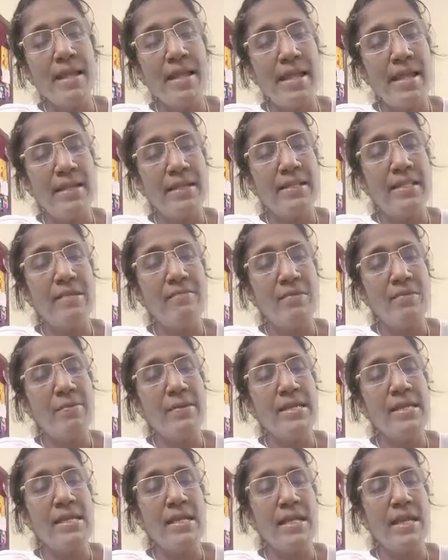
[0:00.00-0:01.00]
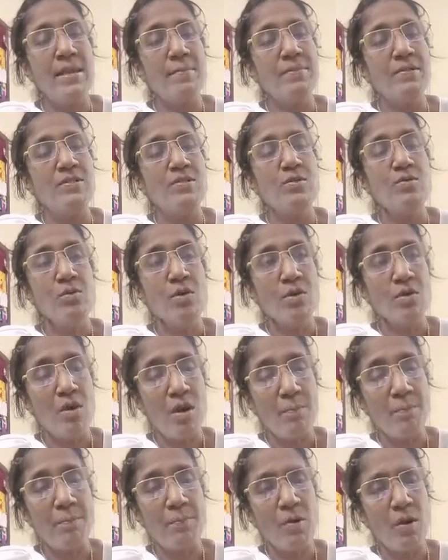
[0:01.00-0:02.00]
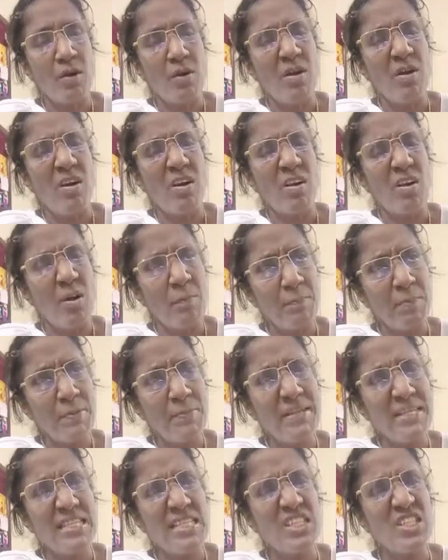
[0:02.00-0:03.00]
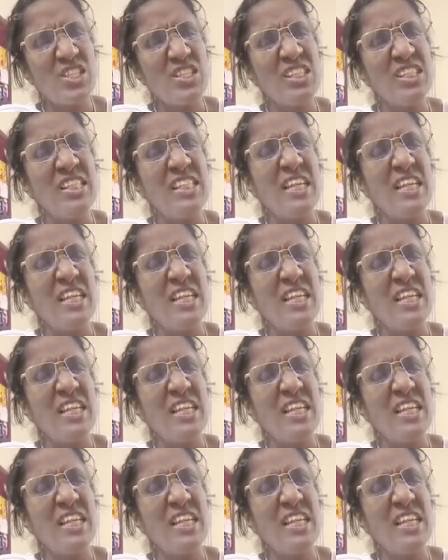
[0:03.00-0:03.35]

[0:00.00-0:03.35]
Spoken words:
and they will be able to complement each other.